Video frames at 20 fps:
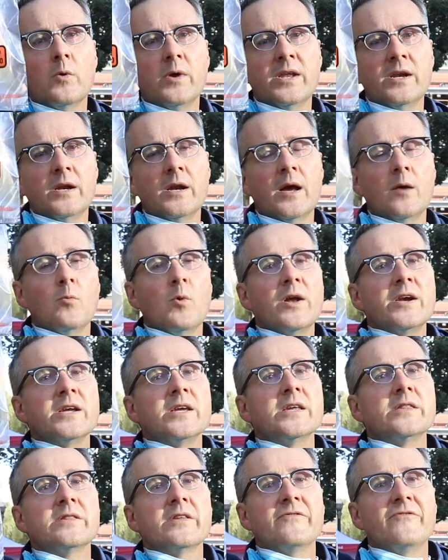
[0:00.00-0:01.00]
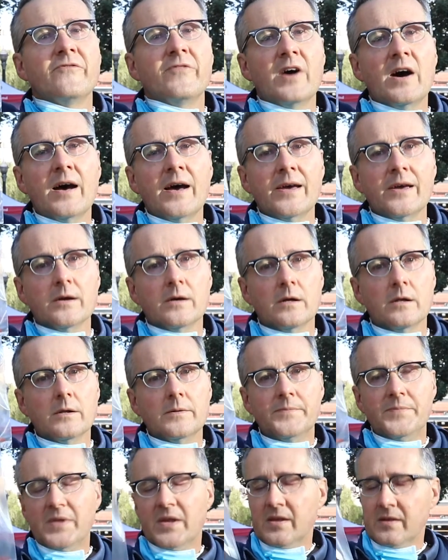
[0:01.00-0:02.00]
in and I want to get the vial
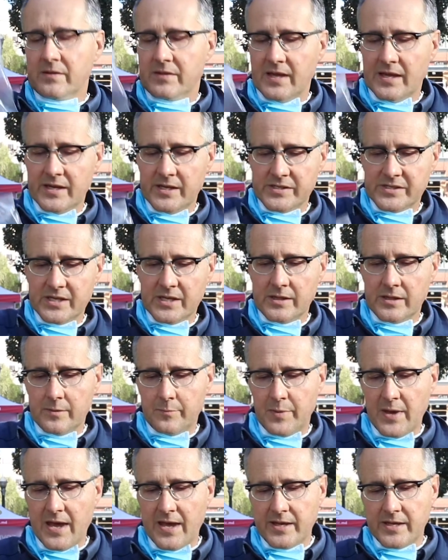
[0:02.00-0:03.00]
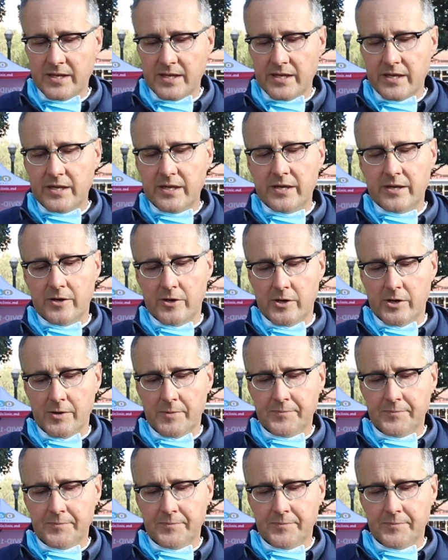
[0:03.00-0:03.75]
that is in the baggie here.